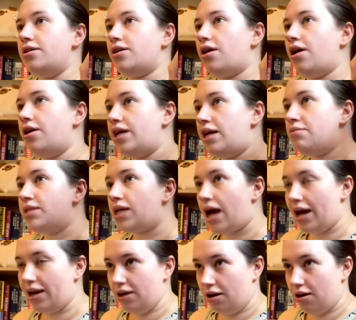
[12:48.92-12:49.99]
Her name is
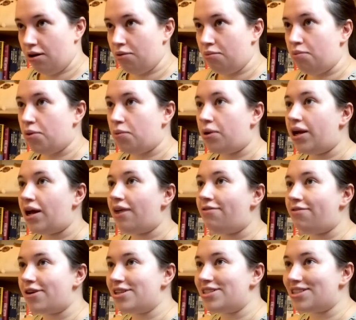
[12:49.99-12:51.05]
Enya, but when I
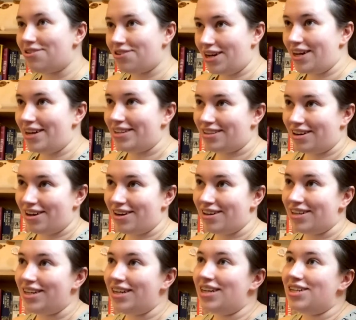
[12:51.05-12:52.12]
first created
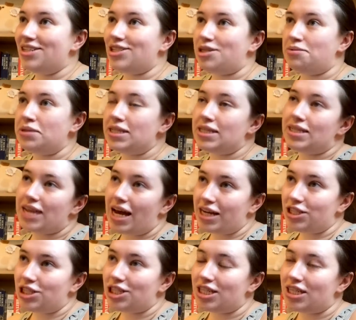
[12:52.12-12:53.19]
her, she was
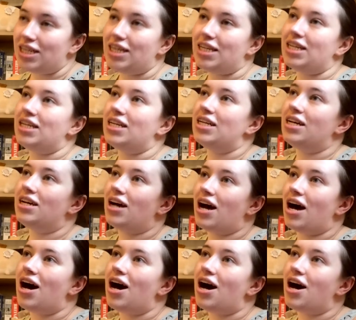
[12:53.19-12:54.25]
essentially
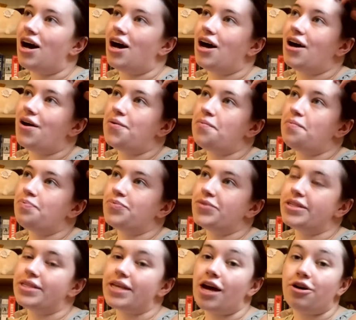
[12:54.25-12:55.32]
a
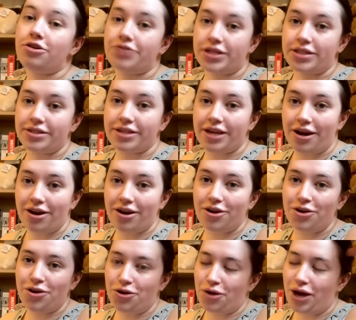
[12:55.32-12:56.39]

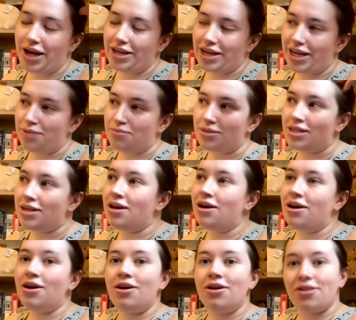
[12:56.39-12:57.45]
self-insert who I named
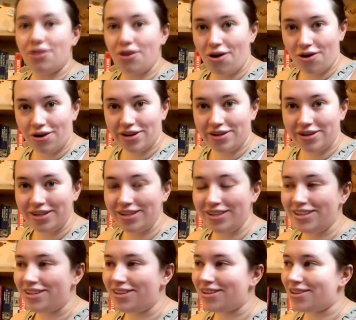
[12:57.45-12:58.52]
Lauren
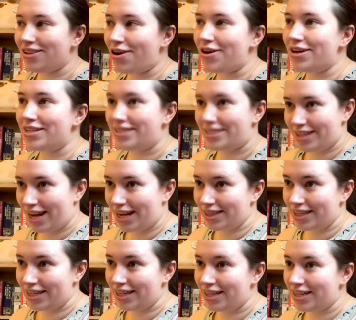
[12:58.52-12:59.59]

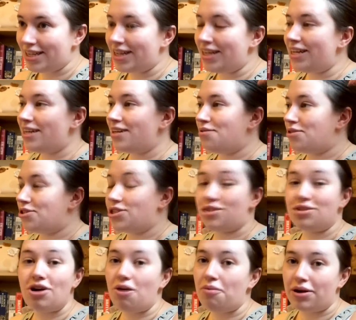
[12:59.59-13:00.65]
Stanley, which is
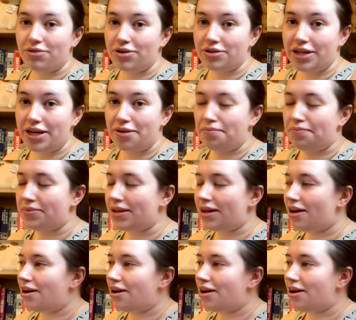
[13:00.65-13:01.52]
not my real name.